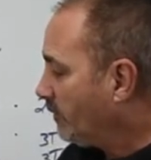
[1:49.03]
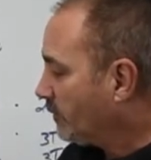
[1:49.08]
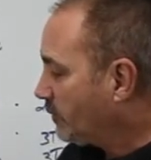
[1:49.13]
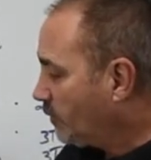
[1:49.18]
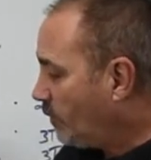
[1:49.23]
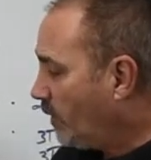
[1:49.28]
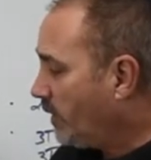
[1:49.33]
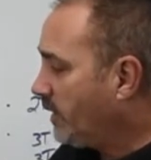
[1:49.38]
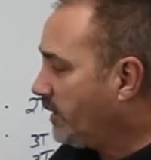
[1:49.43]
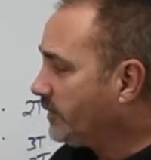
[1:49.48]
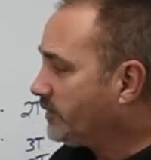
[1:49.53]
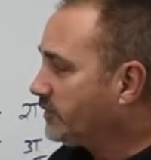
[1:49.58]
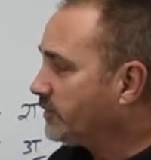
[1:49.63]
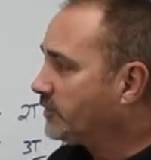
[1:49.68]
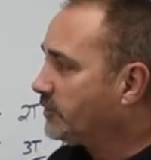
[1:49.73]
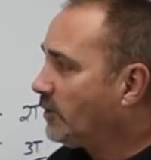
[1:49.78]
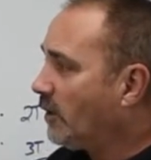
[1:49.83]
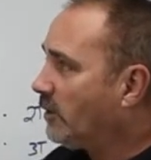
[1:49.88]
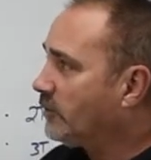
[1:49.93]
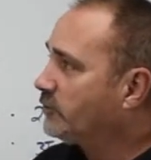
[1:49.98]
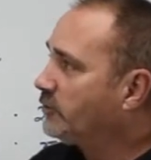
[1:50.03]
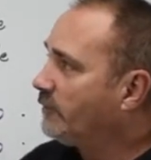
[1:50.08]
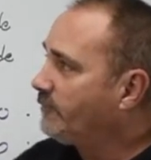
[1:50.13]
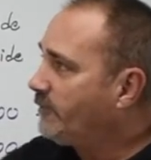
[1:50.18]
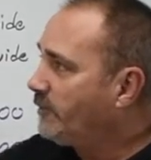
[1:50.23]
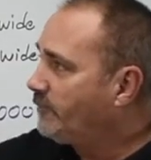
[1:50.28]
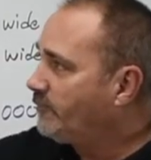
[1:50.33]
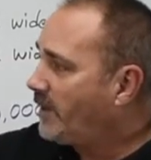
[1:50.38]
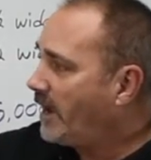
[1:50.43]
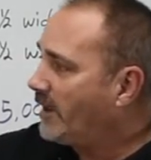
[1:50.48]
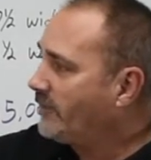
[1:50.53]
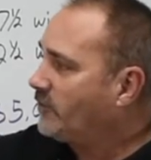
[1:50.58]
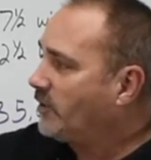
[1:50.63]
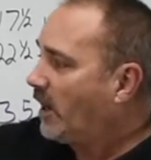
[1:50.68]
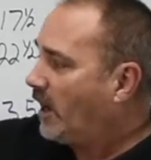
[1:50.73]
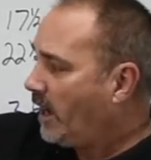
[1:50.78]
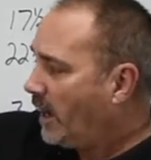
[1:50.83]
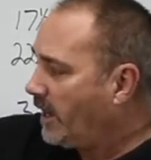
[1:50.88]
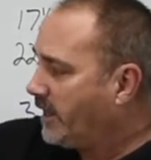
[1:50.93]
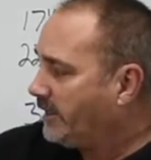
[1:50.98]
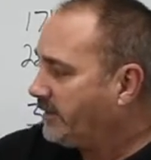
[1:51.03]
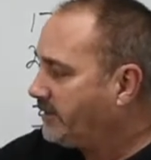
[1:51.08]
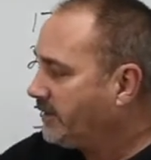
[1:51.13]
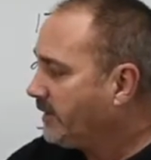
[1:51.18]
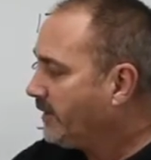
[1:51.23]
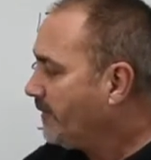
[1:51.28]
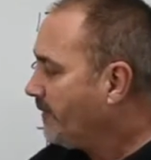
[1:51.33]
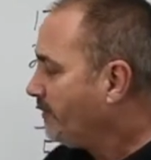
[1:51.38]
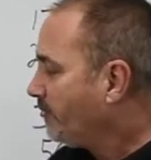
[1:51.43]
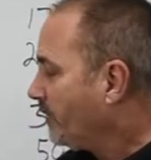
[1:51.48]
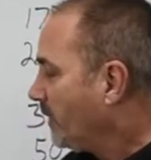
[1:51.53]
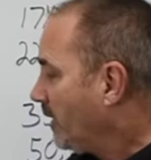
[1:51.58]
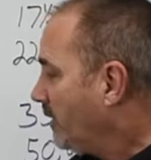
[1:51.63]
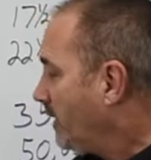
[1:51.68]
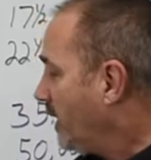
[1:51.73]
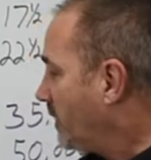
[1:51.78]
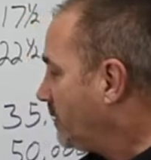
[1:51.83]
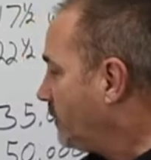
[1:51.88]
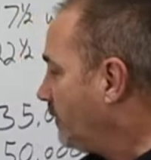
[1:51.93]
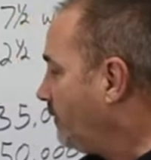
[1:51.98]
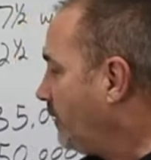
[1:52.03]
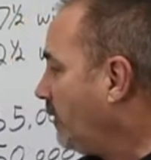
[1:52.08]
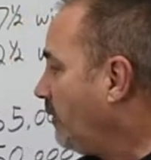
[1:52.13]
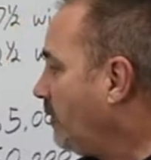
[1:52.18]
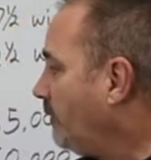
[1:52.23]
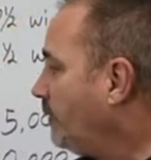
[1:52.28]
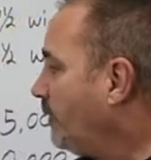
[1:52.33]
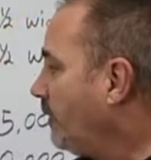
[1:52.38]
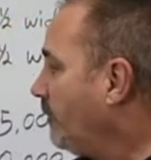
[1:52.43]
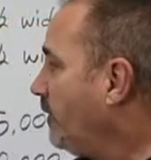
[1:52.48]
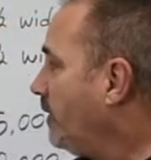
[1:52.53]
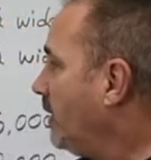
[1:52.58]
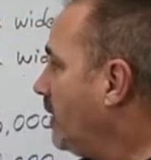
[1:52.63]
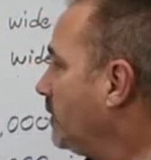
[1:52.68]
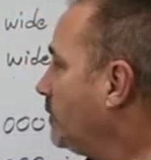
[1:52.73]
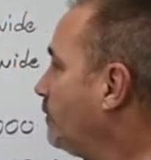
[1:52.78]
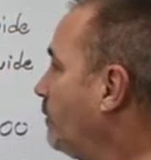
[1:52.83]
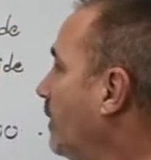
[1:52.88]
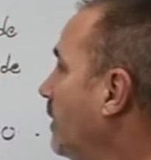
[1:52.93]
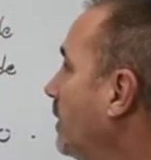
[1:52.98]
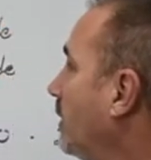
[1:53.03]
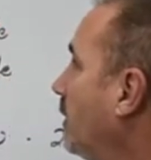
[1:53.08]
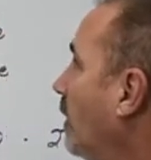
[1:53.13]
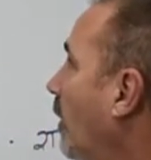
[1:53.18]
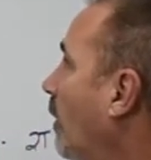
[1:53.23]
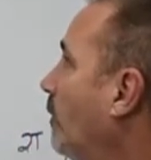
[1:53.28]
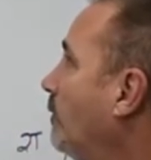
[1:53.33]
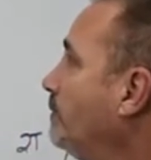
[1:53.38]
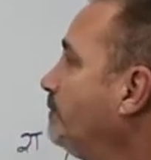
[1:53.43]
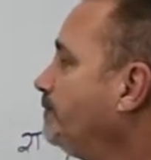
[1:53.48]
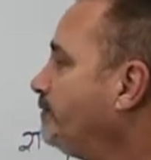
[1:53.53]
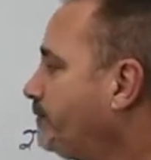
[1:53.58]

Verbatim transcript: They're 20 inches tall, so if you've got the height, that's a very, very nice way to go.